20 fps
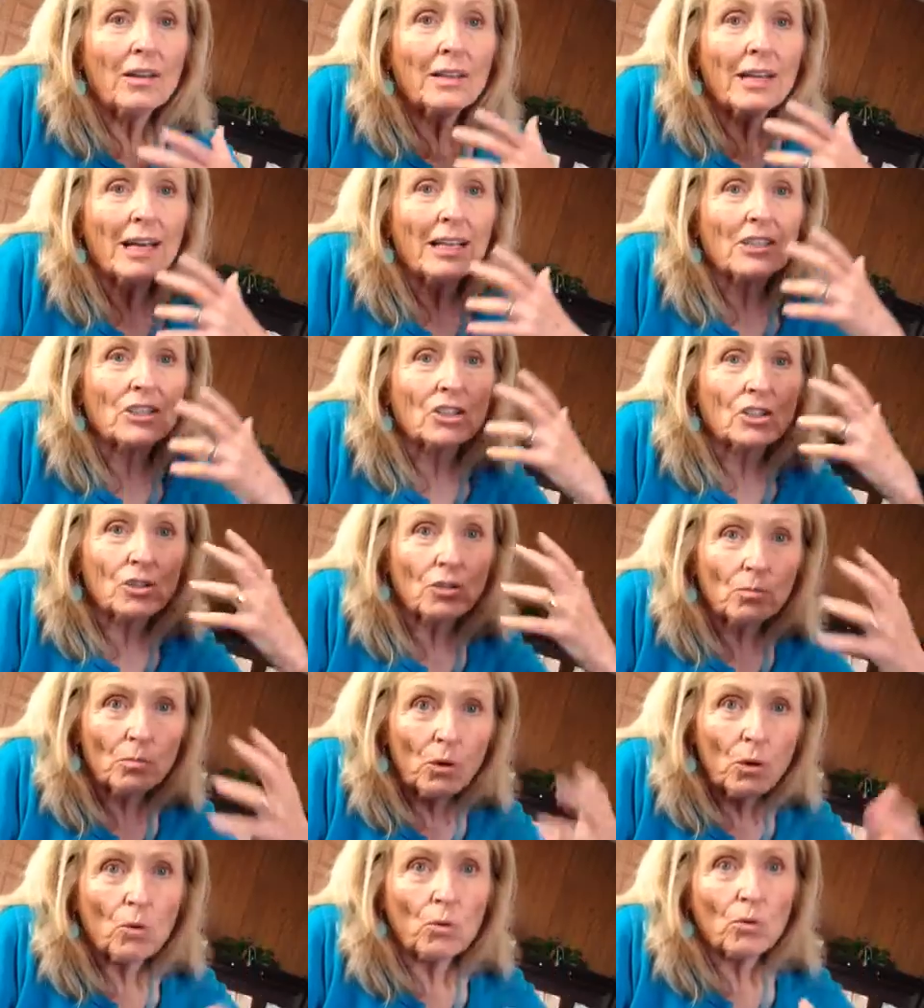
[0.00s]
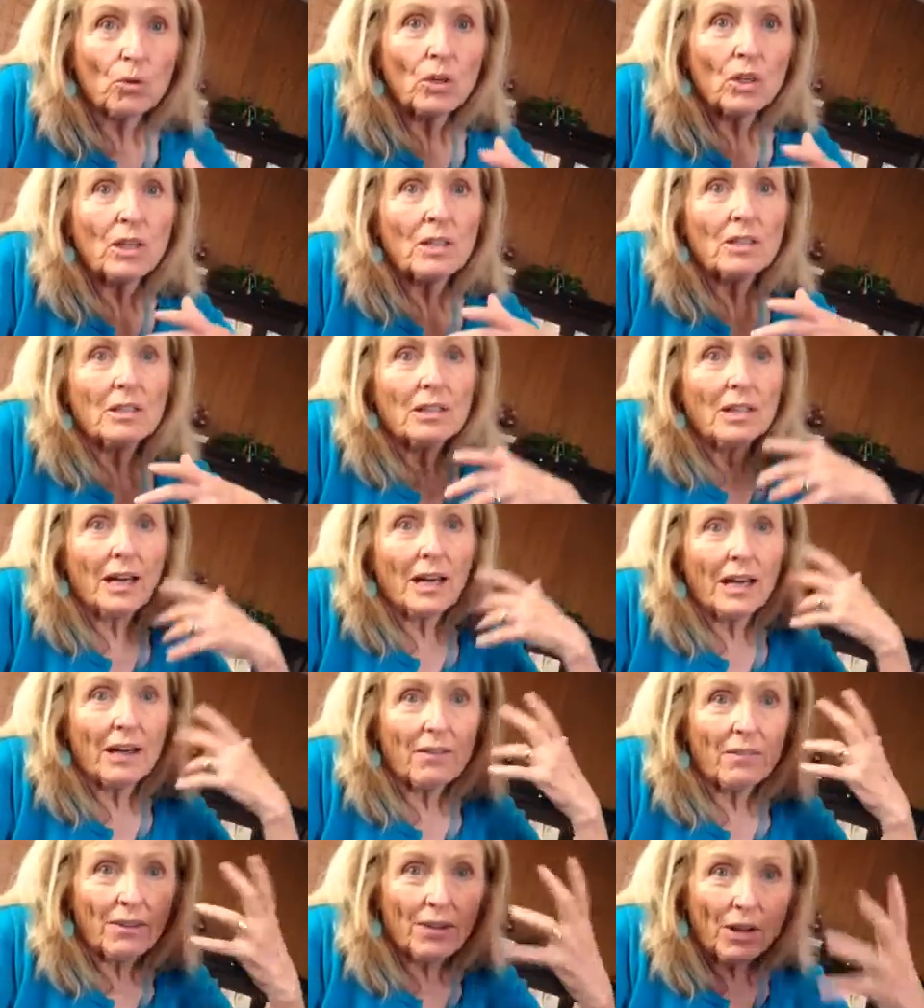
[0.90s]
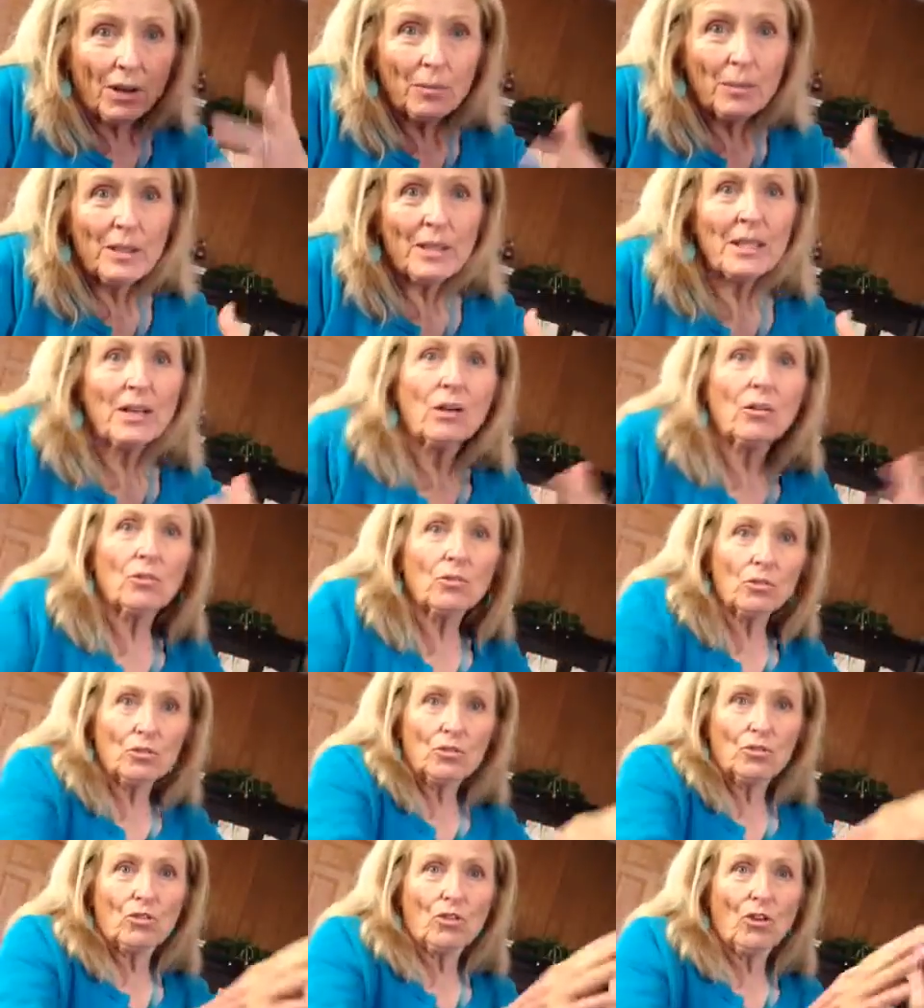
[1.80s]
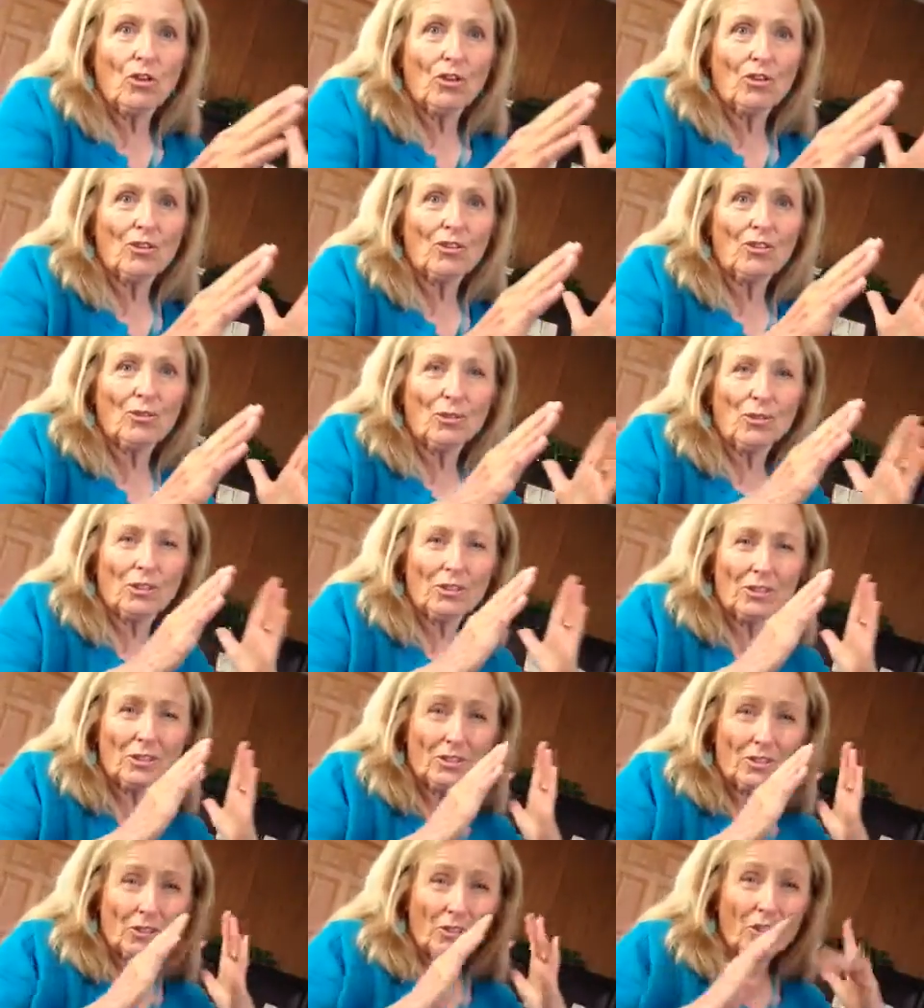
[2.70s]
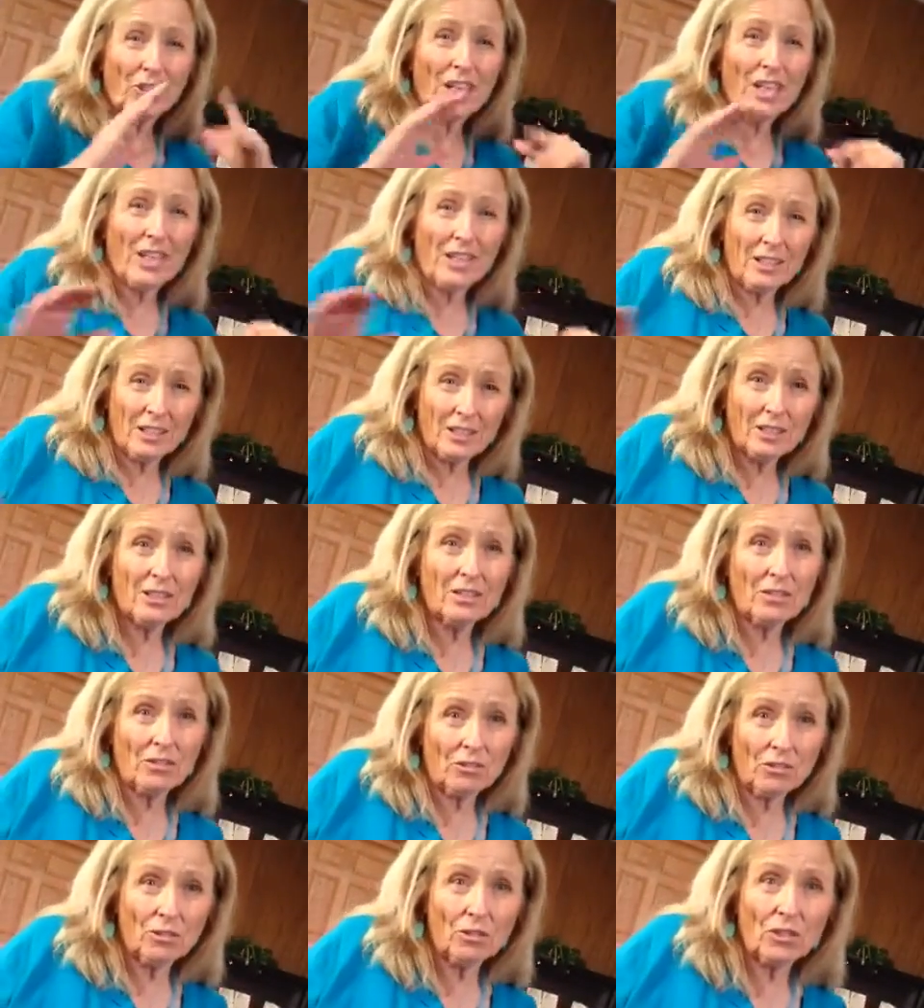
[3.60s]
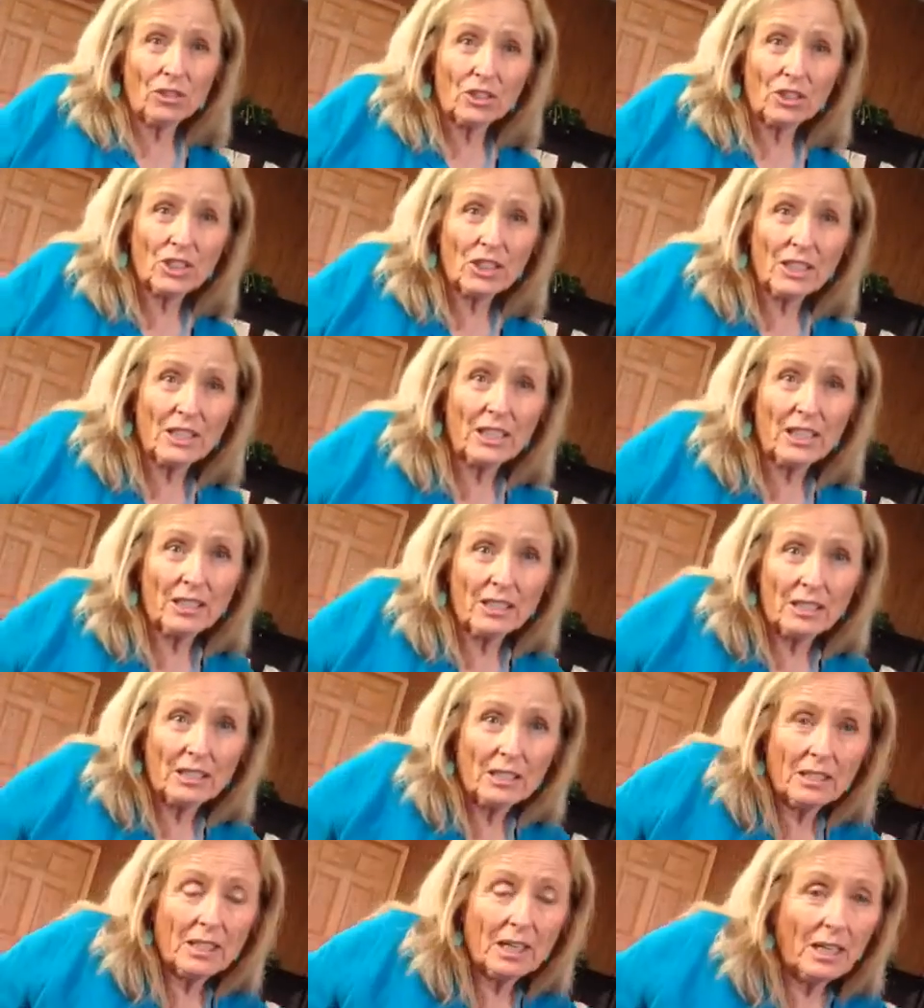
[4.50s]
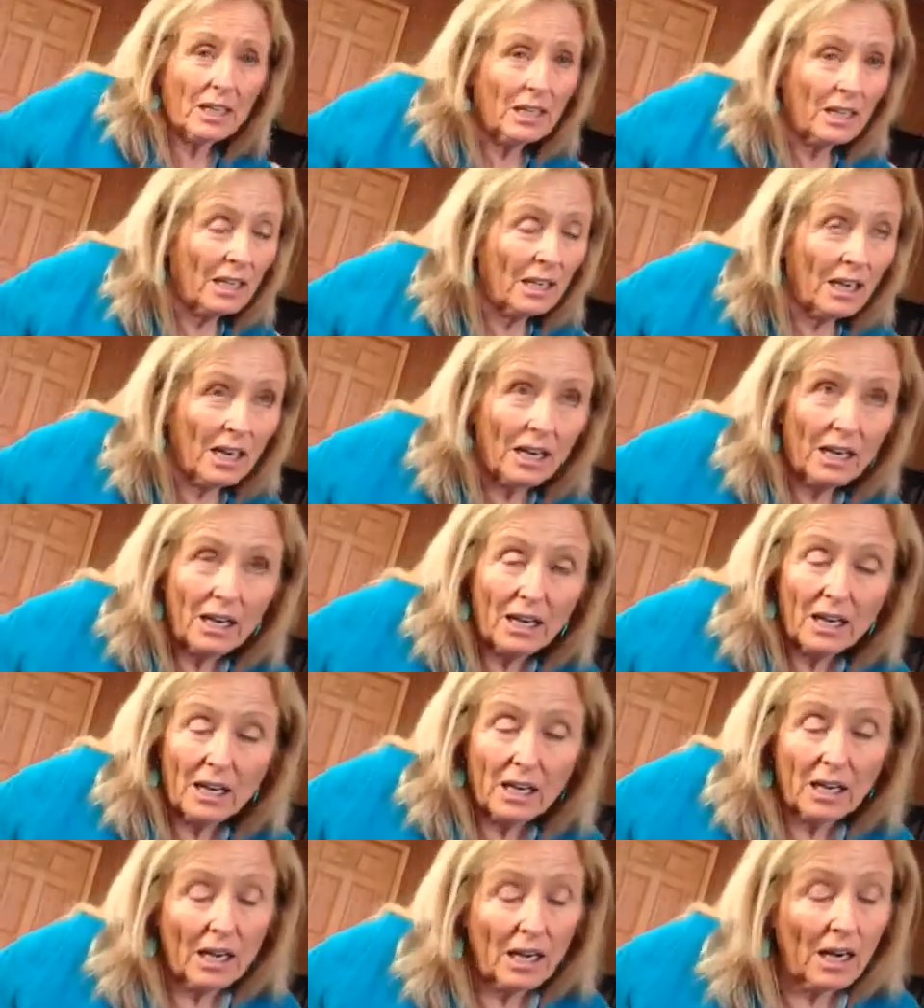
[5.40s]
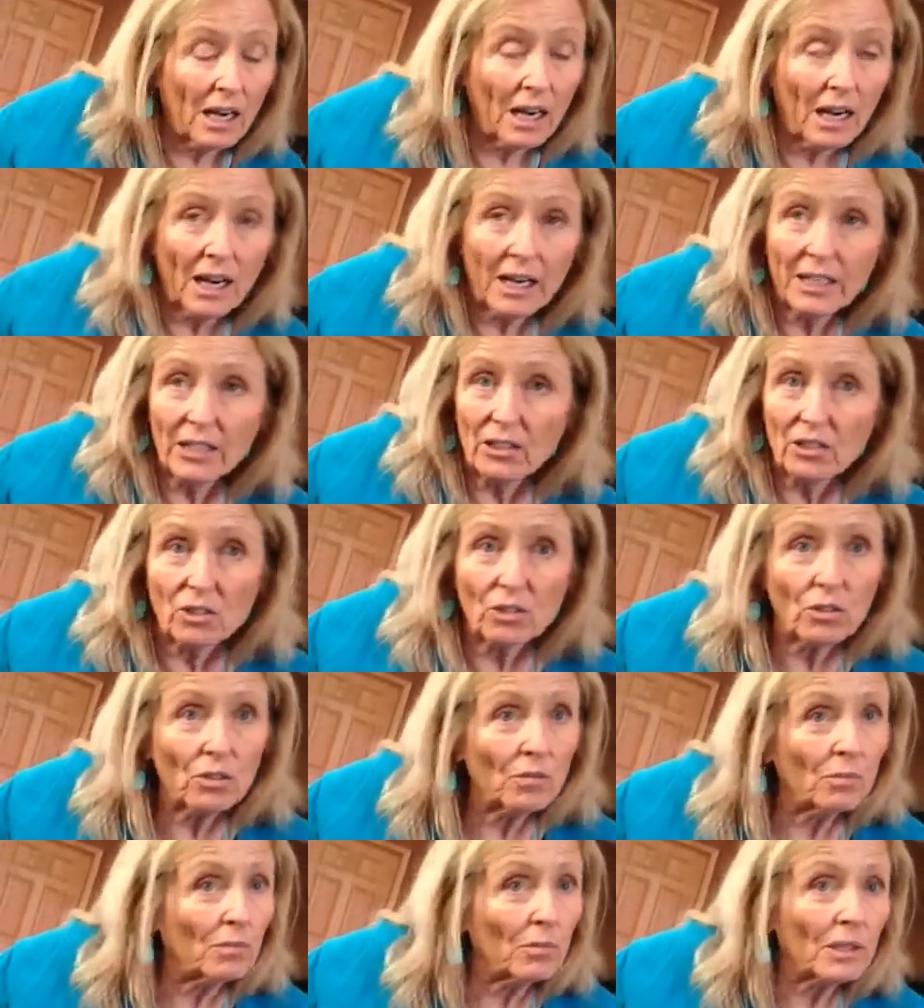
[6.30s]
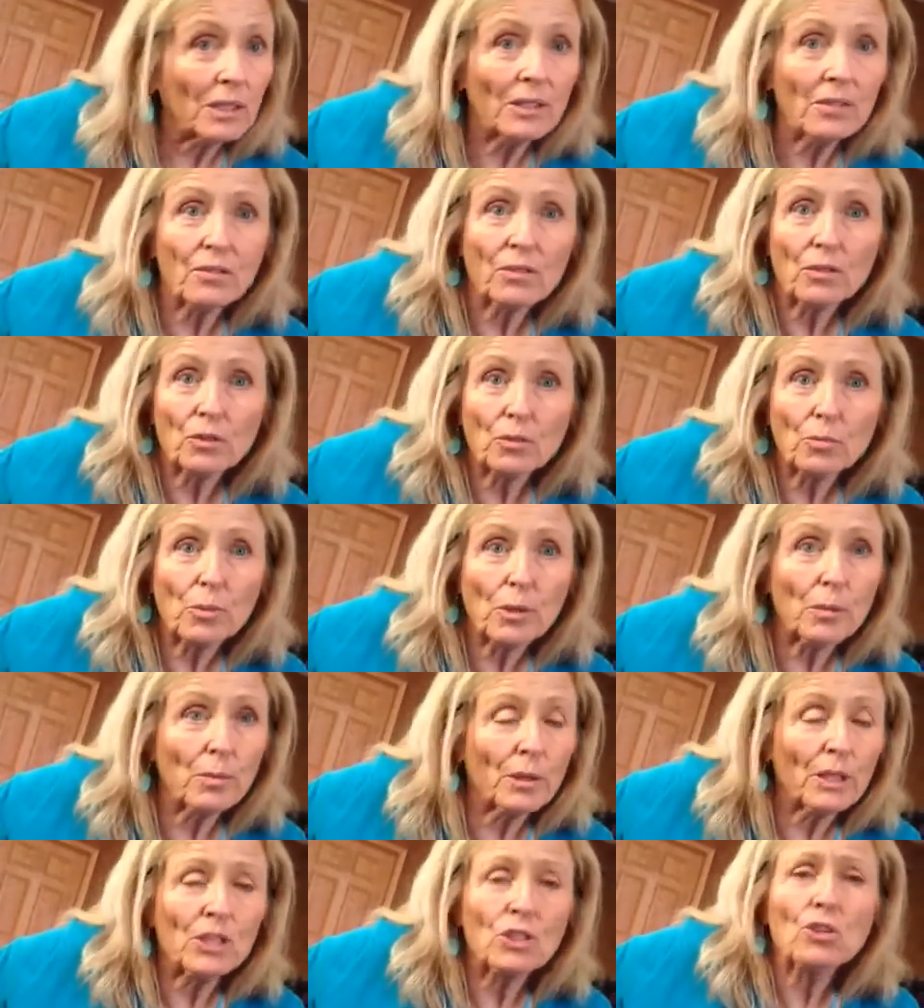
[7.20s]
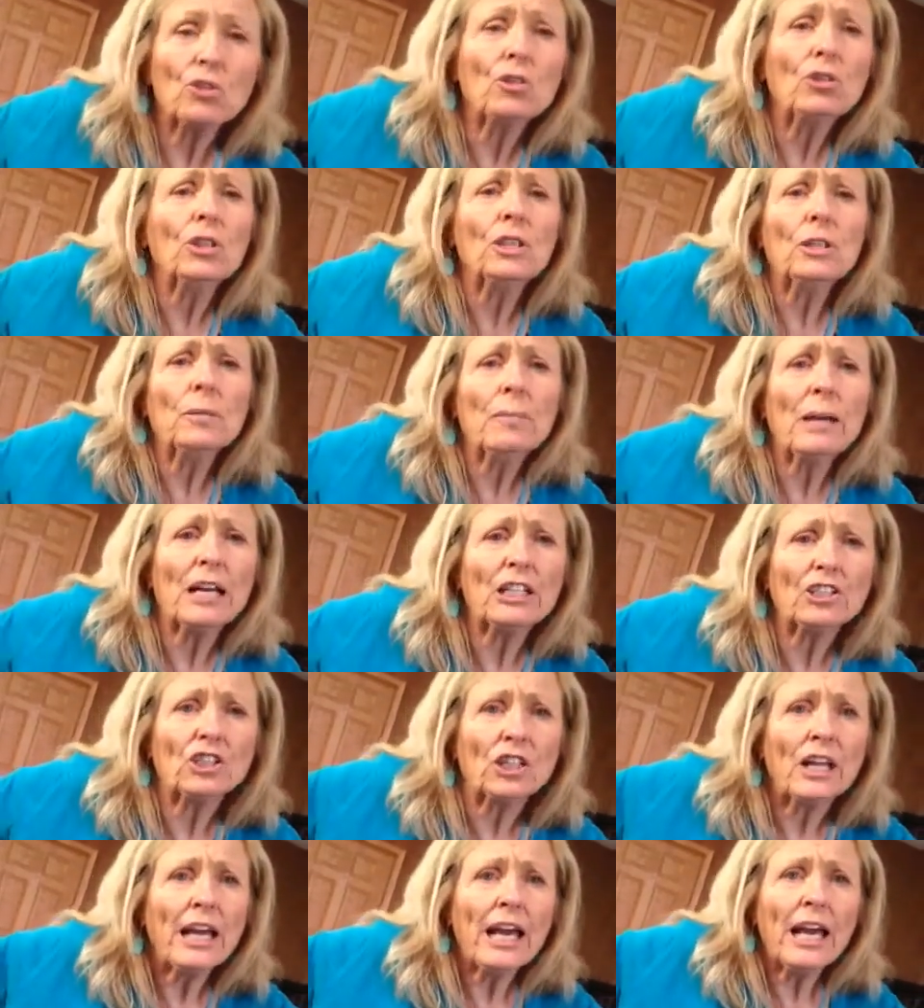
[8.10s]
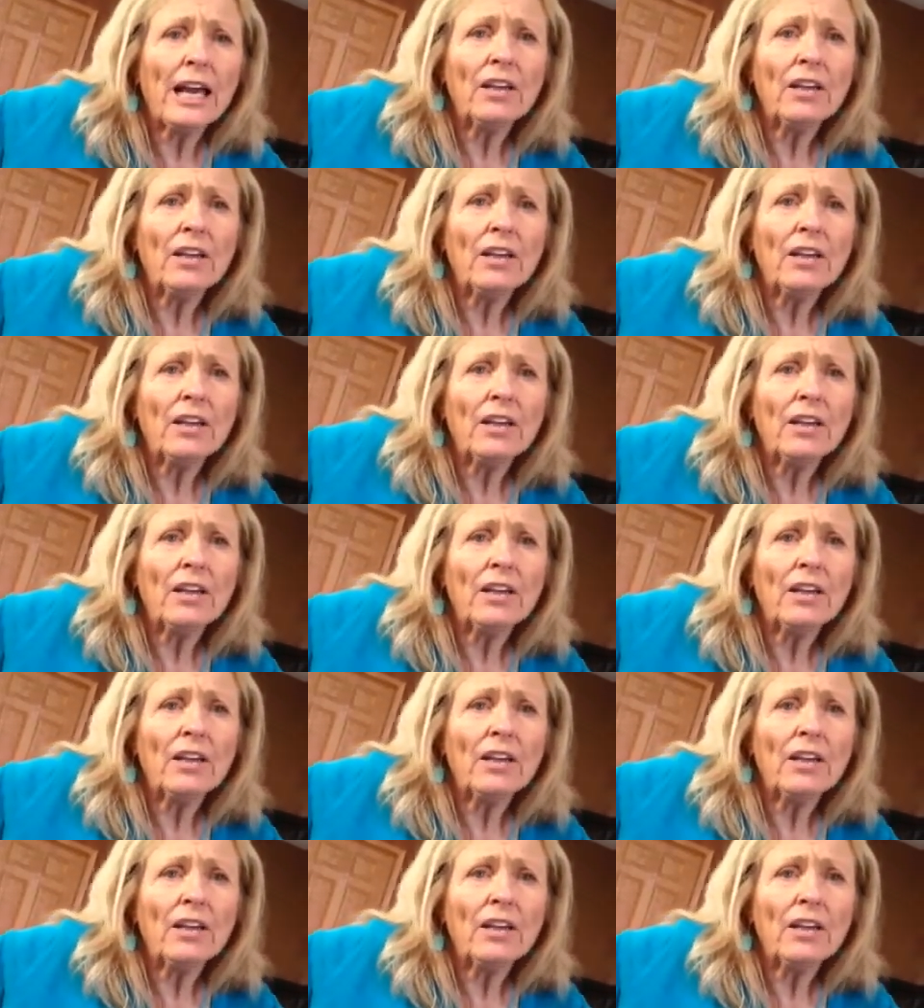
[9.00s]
of that smoke live coming down those long corridors, those canyons in New York City, and I just couldn't believe those people. You couldn't imagine.